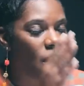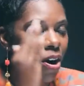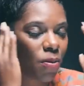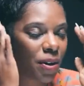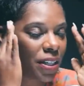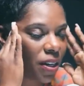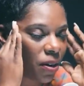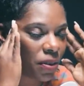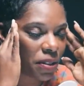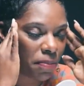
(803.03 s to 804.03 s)
Cameras
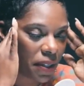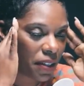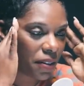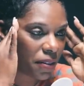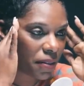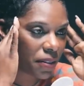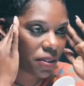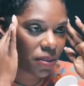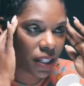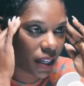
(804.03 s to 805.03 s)
turned immediately as she
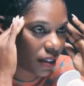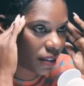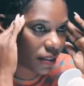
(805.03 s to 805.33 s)
halted at